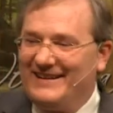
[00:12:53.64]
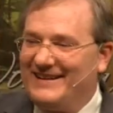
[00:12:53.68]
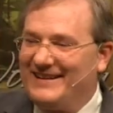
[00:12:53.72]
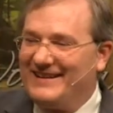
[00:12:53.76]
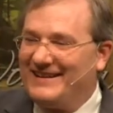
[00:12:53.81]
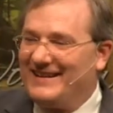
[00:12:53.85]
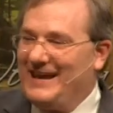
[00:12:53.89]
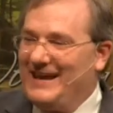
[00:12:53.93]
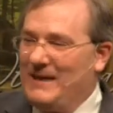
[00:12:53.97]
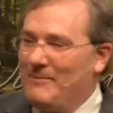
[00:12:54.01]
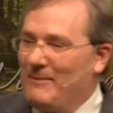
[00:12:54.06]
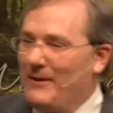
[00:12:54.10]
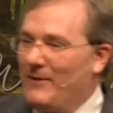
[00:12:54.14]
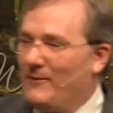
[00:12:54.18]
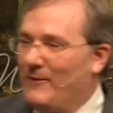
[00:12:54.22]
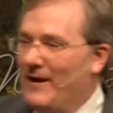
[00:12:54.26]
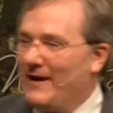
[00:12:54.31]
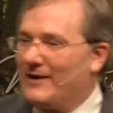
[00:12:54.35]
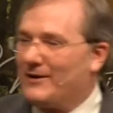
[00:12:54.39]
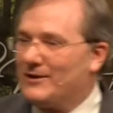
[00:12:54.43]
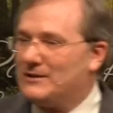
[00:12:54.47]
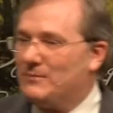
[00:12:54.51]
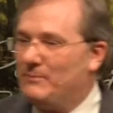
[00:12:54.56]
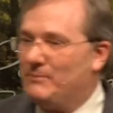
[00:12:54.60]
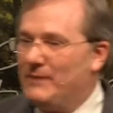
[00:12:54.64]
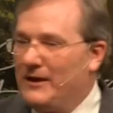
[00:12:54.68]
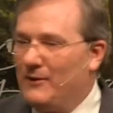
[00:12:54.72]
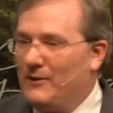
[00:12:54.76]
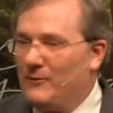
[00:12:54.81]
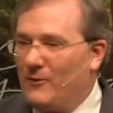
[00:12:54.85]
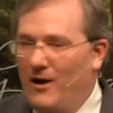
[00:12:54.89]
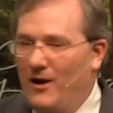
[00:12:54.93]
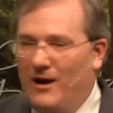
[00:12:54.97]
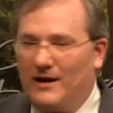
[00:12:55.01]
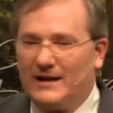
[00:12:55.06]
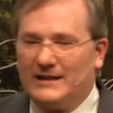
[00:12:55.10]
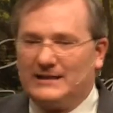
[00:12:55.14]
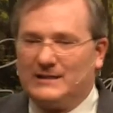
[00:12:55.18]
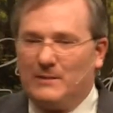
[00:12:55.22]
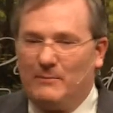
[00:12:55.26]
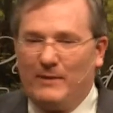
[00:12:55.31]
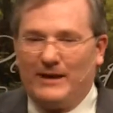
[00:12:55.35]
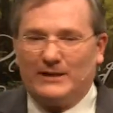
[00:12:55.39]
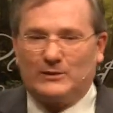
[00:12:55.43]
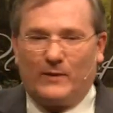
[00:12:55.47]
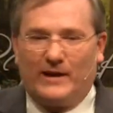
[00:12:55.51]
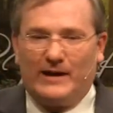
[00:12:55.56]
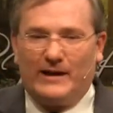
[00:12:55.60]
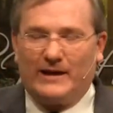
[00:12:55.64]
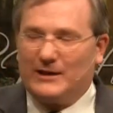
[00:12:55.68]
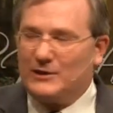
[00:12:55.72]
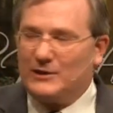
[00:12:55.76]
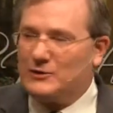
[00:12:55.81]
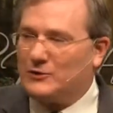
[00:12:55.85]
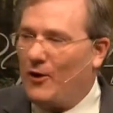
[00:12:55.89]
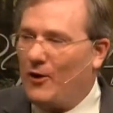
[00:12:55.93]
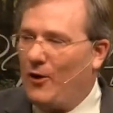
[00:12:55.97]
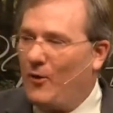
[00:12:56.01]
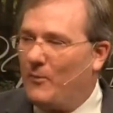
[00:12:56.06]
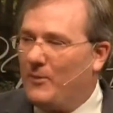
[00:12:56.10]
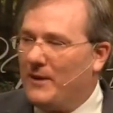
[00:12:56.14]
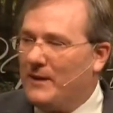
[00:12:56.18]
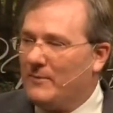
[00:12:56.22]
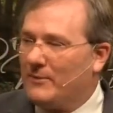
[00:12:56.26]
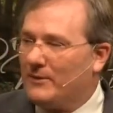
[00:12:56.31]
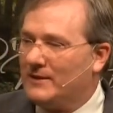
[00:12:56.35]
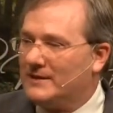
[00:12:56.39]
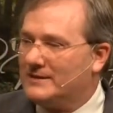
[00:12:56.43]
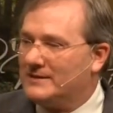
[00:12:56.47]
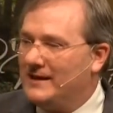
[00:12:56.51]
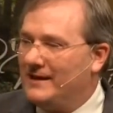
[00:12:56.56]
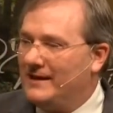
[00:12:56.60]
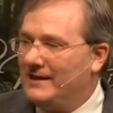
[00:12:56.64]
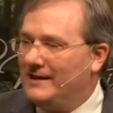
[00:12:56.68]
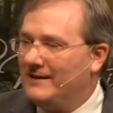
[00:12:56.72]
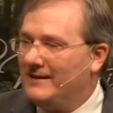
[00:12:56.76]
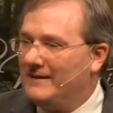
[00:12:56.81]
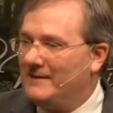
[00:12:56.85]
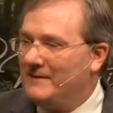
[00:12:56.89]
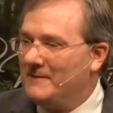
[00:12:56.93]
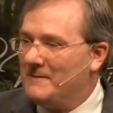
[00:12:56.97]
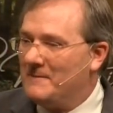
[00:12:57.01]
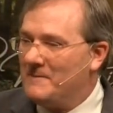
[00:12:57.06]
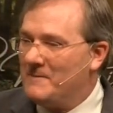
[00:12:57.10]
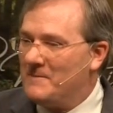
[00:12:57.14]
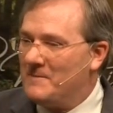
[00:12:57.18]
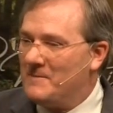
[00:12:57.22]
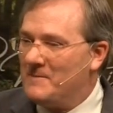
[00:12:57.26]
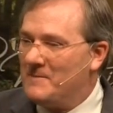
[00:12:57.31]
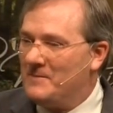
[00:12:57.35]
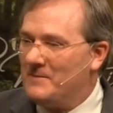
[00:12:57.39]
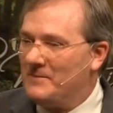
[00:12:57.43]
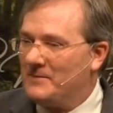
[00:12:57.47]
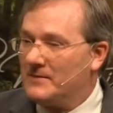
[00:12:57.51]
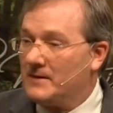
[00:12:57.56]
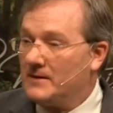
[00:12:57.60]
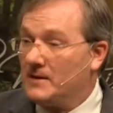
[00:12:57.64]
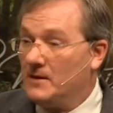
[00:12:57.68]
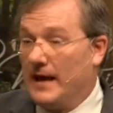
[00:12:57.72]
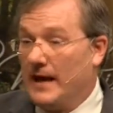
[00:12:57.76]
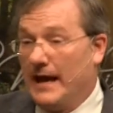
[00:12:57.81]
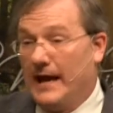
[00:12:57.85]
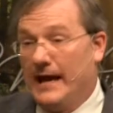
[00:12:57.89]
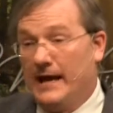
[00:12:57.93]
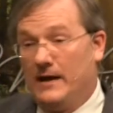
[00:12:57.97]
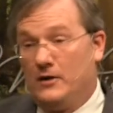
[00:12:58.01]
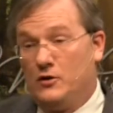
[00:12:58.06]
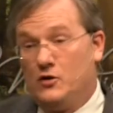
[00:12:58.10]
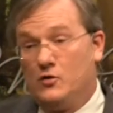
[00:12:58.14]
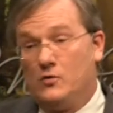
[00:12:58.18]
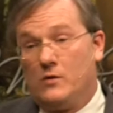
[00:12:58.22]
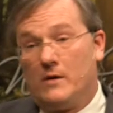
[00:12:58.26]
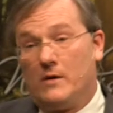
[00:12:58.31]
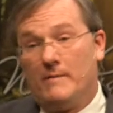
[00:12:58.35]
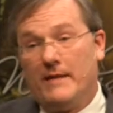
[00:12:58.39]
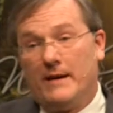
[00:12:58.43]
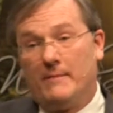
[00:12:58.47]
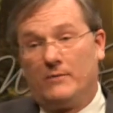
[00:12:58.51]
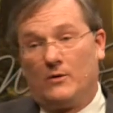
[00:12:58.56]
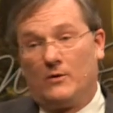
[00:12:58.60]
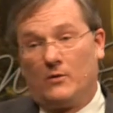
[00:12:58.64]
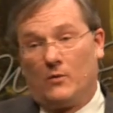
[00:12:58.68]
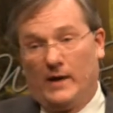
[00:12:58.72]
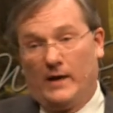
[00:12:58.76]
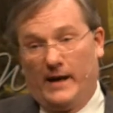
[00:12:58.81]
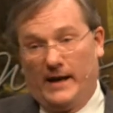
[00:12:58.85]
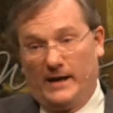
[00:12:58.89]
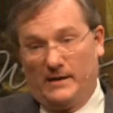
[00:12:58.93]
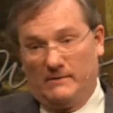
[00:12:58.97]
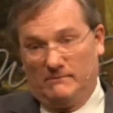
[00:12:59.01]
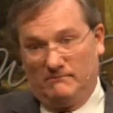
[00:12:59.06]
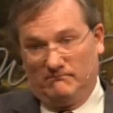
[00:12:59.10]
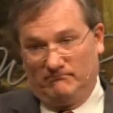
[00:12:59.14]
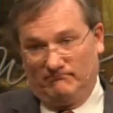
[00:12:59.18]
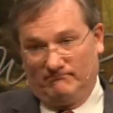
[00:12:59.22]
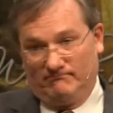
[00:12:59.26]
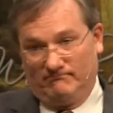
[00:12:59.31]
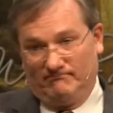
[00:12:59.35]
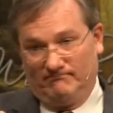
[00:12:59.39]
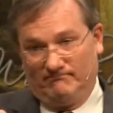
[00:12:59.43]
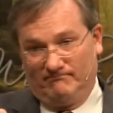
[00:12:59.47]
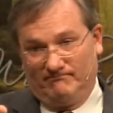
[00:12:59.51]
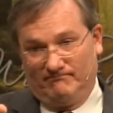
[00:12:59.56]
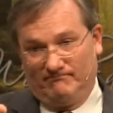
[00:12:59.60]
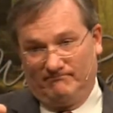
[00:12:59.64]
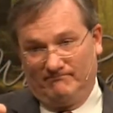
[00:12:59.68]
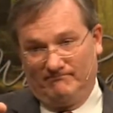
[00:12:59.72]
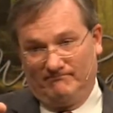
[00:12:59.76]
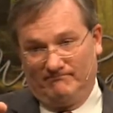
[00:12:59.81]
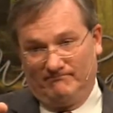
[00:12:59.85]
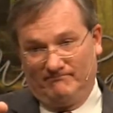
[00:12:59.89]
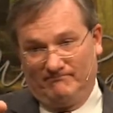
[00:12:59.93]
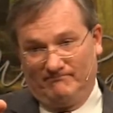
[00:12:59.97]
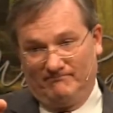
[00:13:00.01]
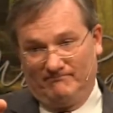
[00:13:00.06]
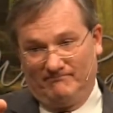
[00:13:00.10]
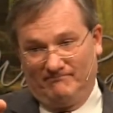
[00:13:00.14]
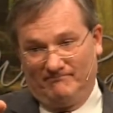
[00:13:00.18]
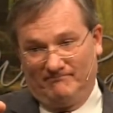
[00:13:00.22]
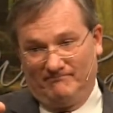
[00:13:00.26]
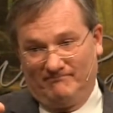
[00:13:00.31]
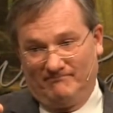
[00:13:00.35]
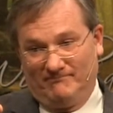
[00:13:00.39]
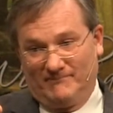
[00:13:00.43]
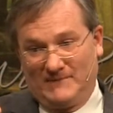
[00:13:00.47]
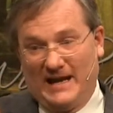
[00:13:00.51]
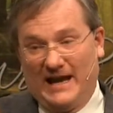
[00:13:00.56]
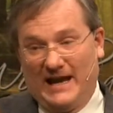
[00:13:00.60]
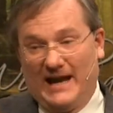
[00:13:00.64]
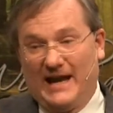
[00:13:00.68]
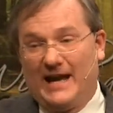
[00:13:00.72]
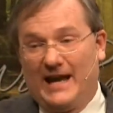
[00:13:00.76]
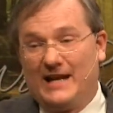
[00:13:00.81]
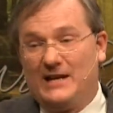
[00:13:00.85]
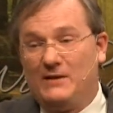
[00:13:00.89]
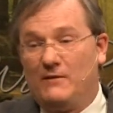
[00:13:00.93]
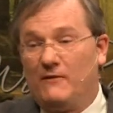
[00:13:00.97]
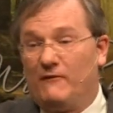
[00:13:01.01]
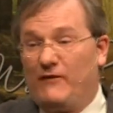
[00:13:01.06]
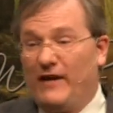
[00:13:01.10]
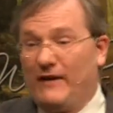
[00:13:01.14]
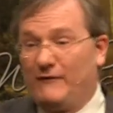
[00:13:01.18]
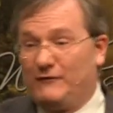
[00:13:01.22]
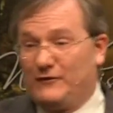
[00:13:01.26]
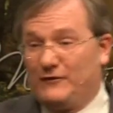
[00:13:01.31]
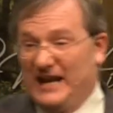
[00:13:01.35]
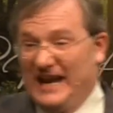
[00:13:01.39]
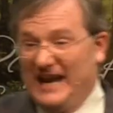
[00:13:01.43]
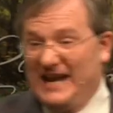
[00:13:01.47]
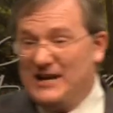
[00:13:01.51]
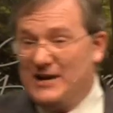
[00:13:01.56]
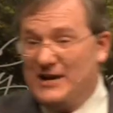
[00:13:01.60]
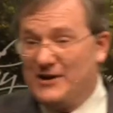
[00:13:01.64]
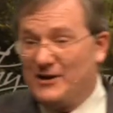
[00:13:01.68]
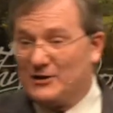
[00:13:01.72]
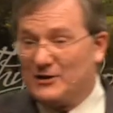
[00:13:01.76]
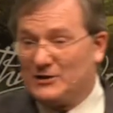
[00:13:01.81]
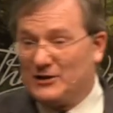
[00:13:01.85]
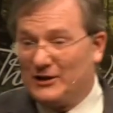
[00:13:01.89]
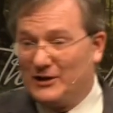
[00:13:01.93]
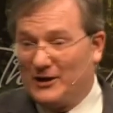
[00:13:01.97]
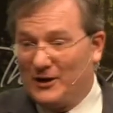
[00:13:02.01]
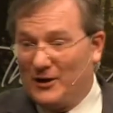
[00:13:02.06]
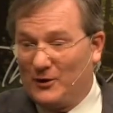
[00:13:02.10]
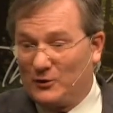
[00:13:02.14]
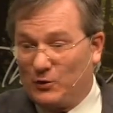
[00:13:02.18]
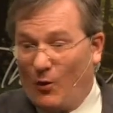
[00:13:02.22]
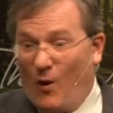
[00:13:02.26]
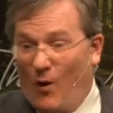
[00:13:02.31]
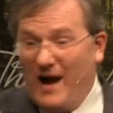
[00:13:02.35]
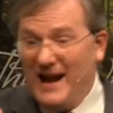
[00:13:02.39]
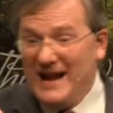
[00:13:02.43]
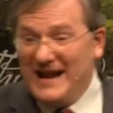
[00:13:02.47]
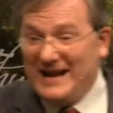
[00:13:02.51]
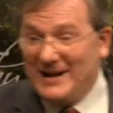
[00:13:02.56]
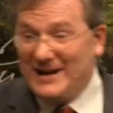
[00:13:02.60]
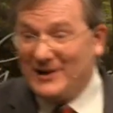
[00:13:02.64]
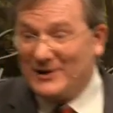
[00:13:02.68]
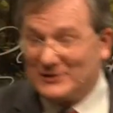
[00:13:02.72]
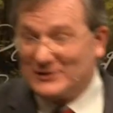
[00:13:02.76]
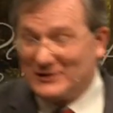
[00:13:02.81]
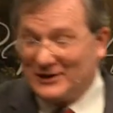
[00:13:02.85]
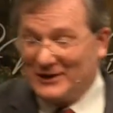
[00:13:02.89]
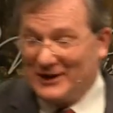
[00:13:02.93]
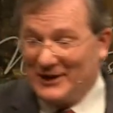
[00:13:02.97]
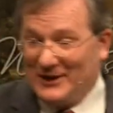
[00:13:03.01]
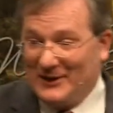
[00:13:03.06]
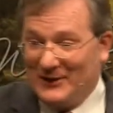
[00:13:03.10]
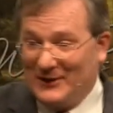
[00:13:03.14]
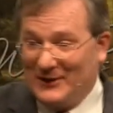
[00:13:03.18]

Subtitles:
Keeping records of being wrong is the best way to control people, isn't it? Hey, you remember when? 10, 15 years ago, 20 years ago.